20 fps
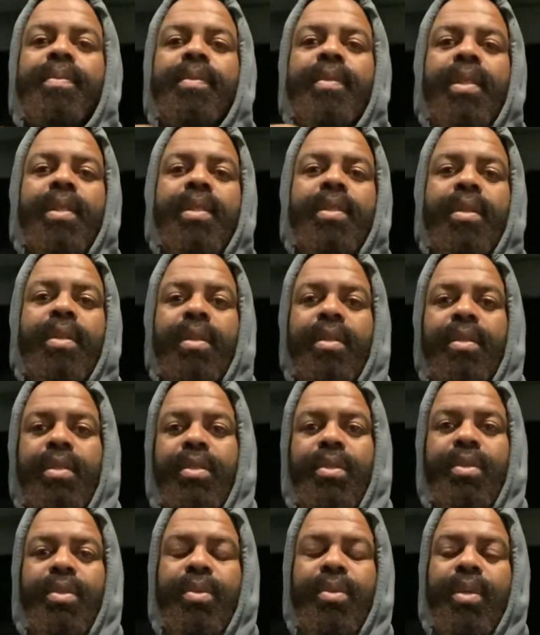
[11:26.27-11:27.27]
starts
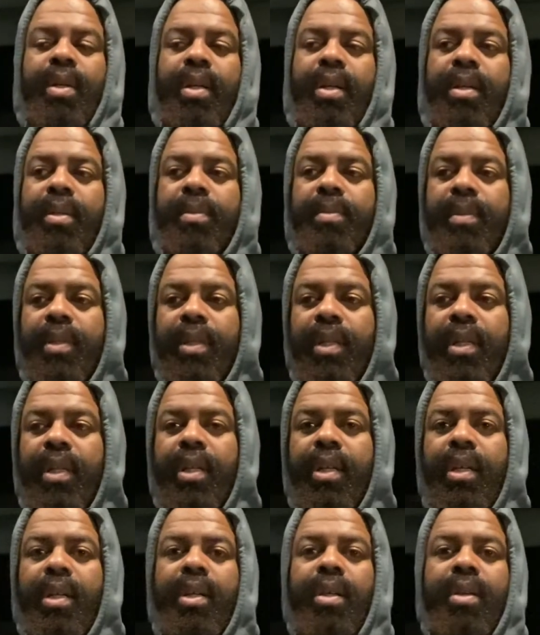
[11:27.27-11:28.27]
to
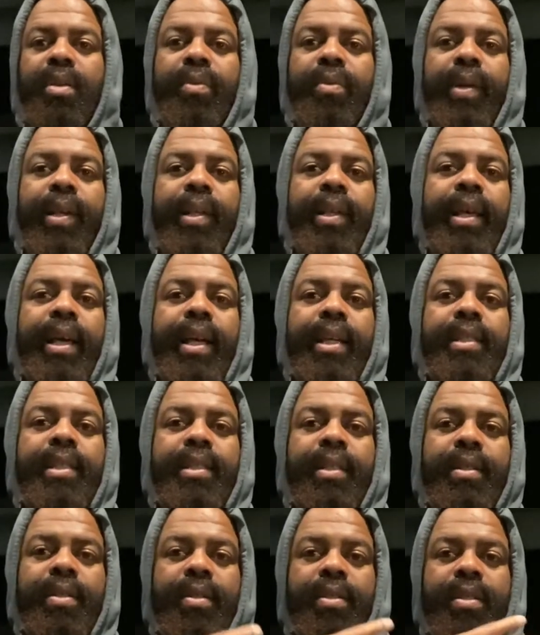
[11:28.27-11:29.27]
relax
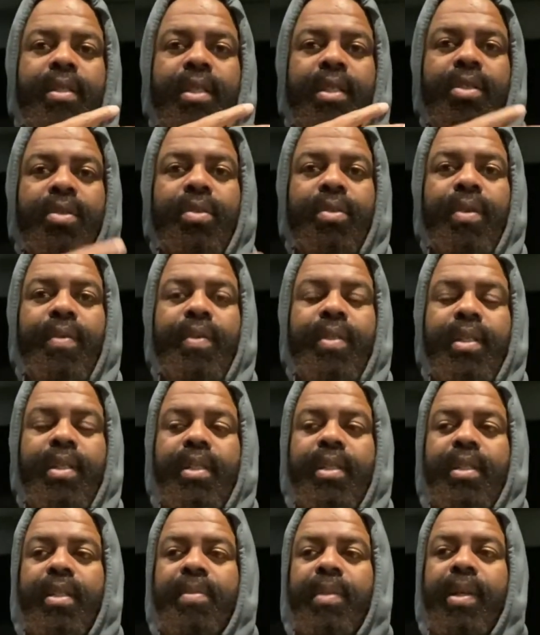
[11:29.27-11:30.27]
the central nervous
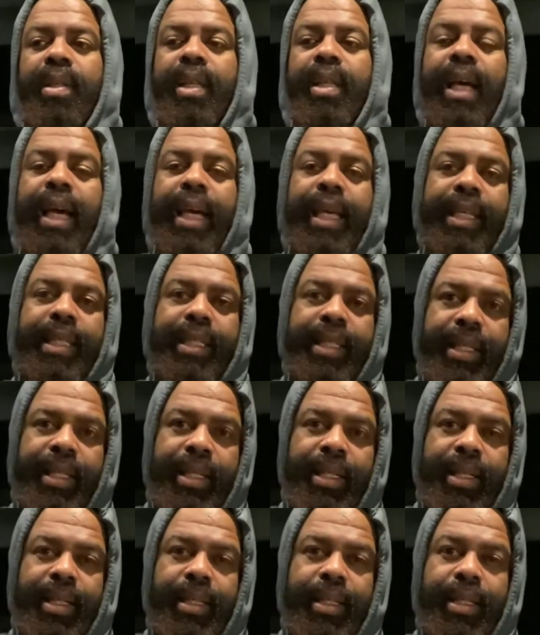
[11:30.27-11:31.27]
system. And the
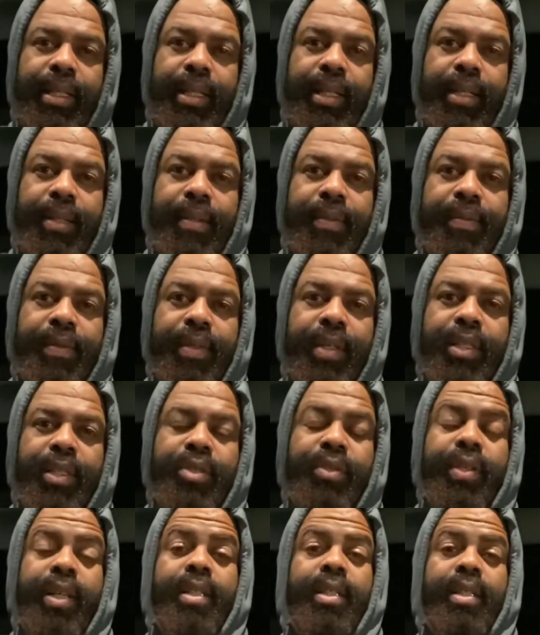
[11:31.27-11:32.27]
idea
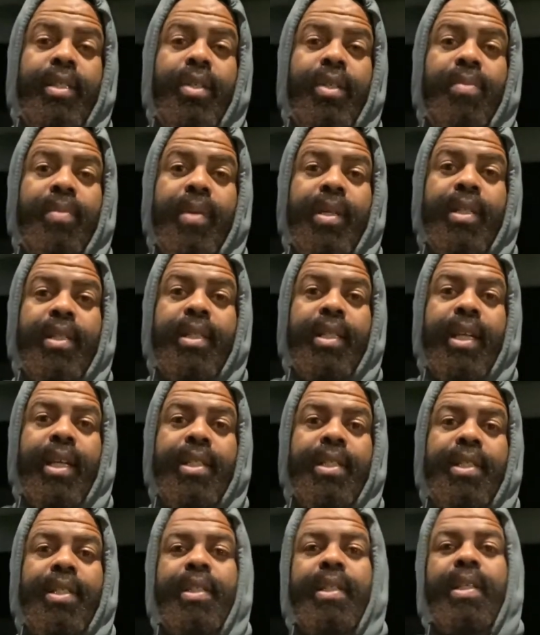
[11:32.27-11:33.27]
of transcendental
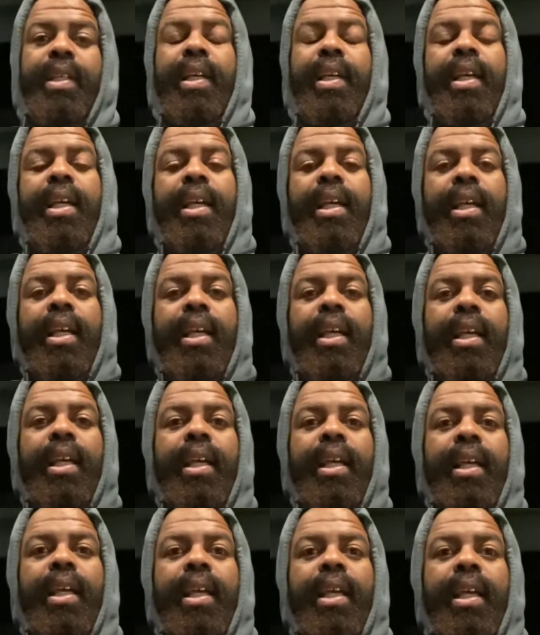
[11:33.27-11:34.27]
meditation
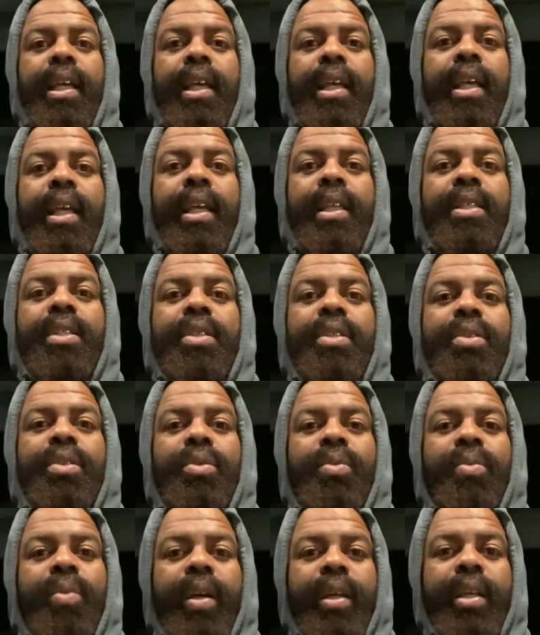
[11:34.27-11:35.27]
is to
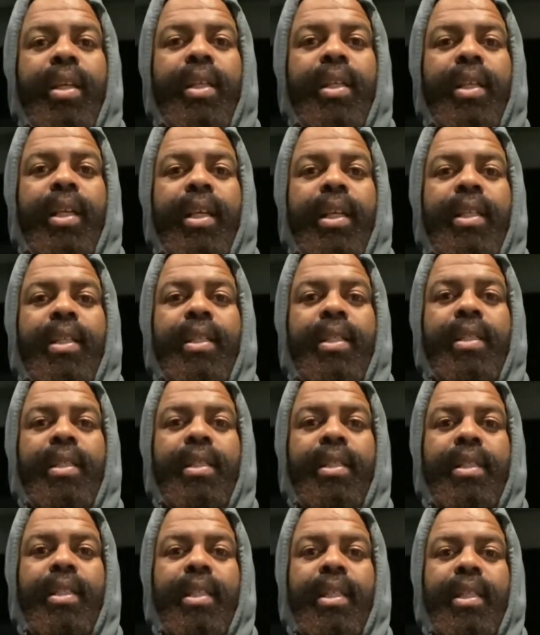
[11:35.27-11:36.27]
regulate
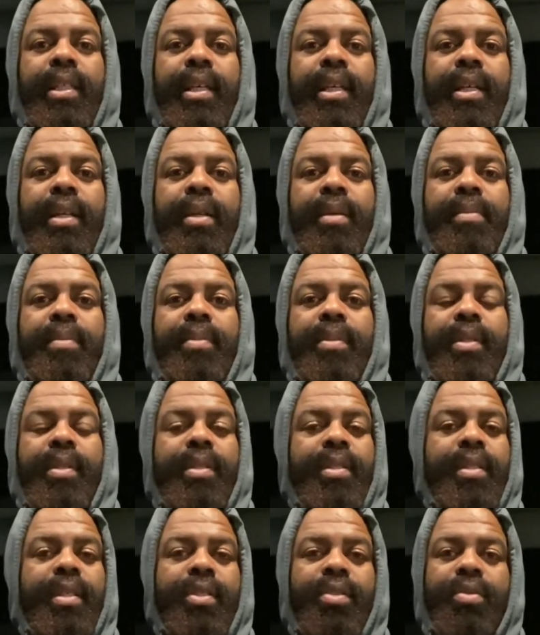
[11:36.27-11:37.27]
the
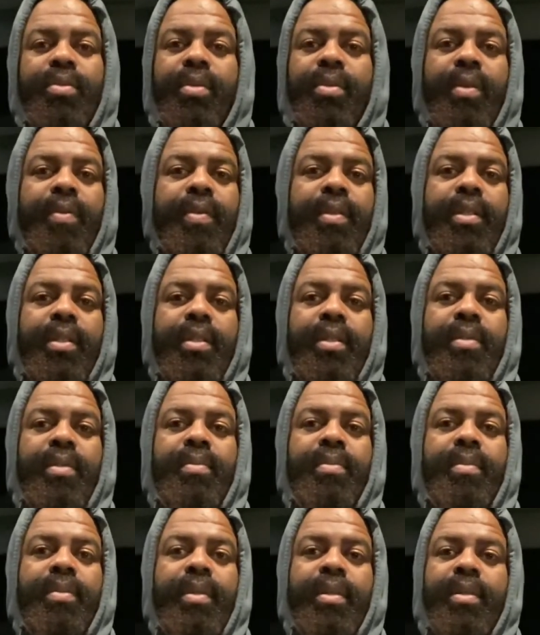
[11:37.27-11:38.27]
central nervous system.
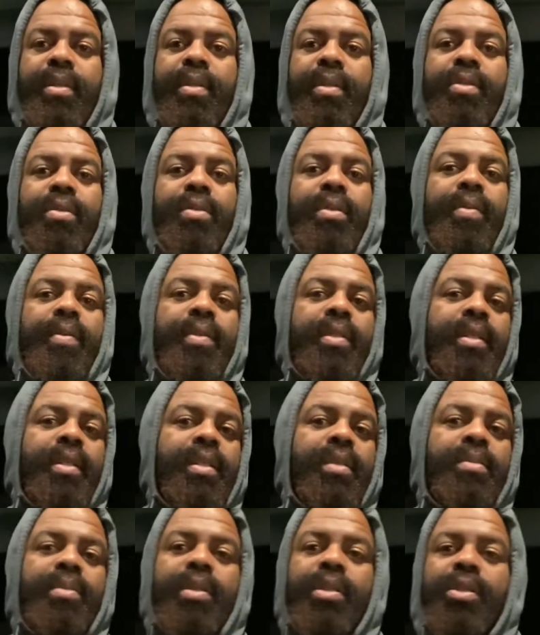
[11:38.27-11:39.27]
The central nervous
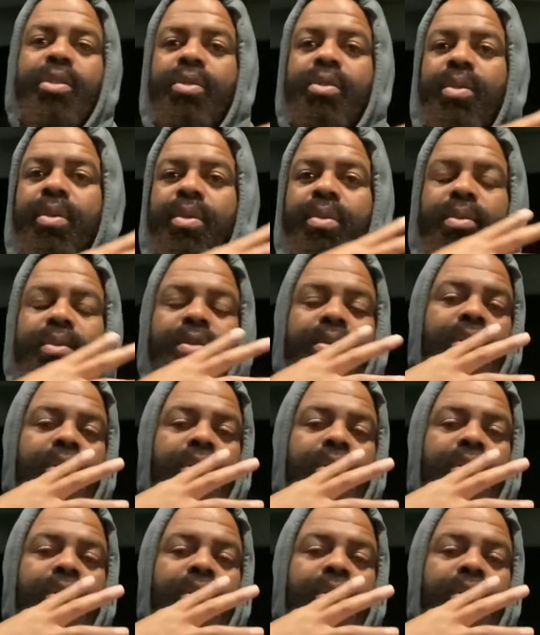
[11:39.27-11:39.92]
system controls.